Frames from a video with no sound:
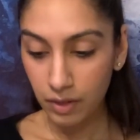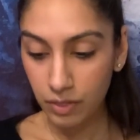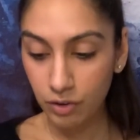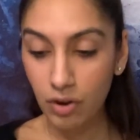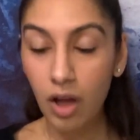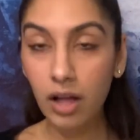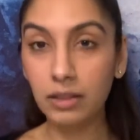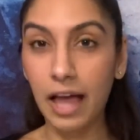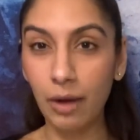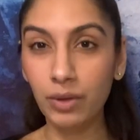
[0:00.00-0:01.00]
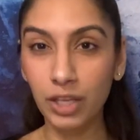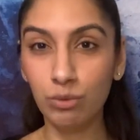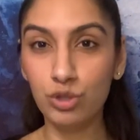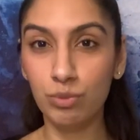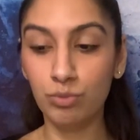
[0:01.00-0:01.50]
allowing you
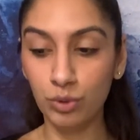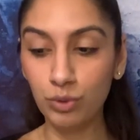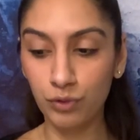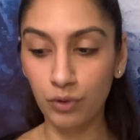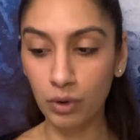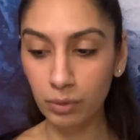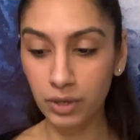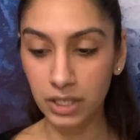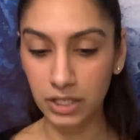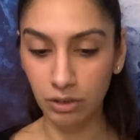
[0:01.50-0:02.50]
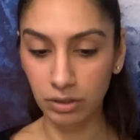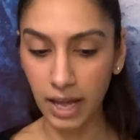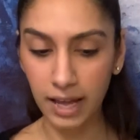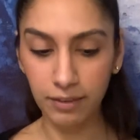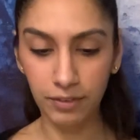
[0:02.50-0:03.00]
to move forward in your
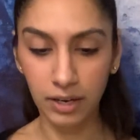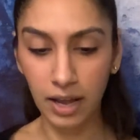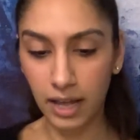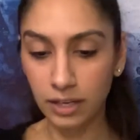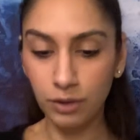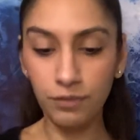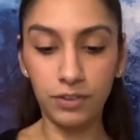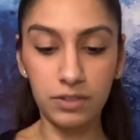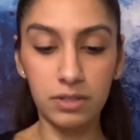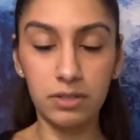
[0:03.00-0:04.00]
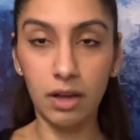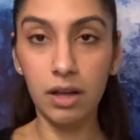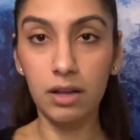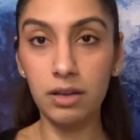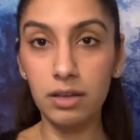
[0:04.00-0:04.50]
life, and you feel
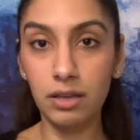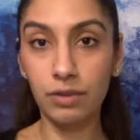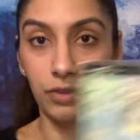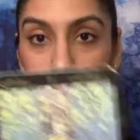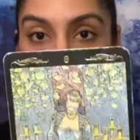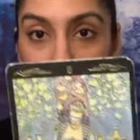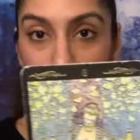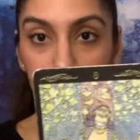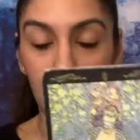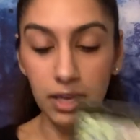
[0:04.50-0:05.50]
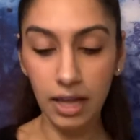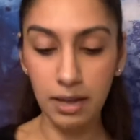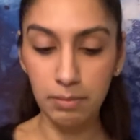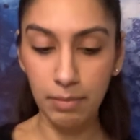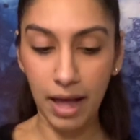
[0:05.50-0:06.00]
stuck. You feel stuck
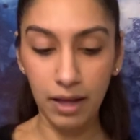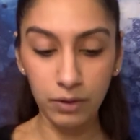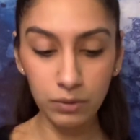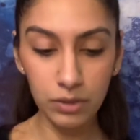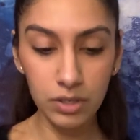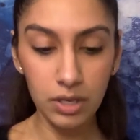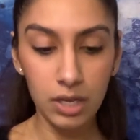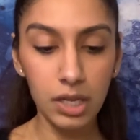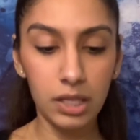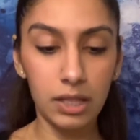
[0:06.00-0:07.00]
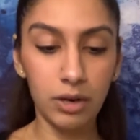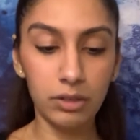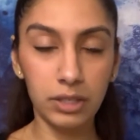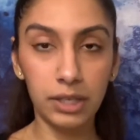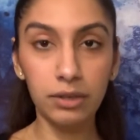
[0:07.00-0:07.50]
and bound. They're
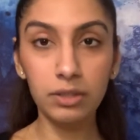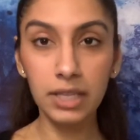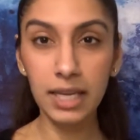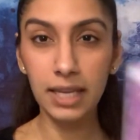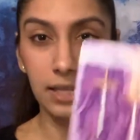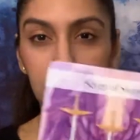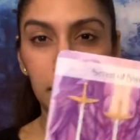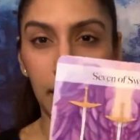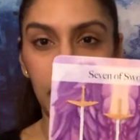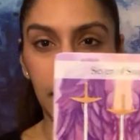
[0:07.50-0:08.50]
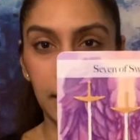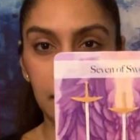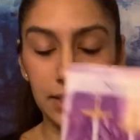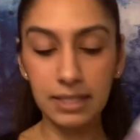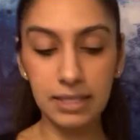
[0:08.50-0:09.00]
literally like
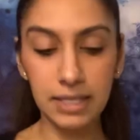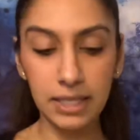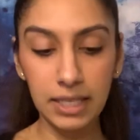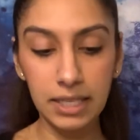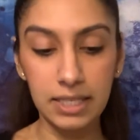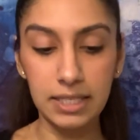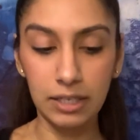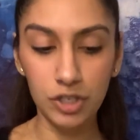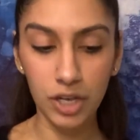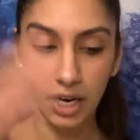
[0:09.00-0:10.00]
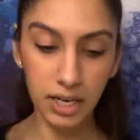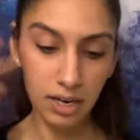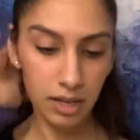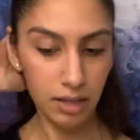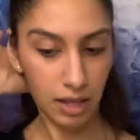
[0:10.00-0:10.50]
stealing the
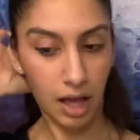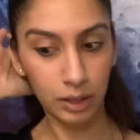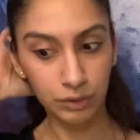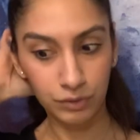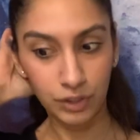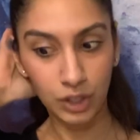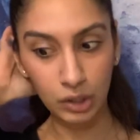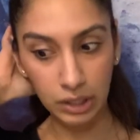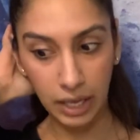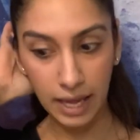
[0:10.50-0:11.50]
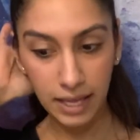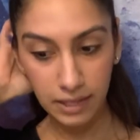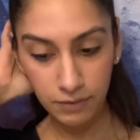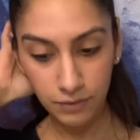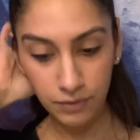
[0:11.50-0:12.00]
sunshine out of your
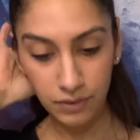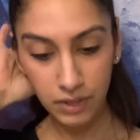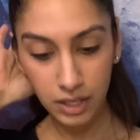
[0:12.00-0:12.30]
life.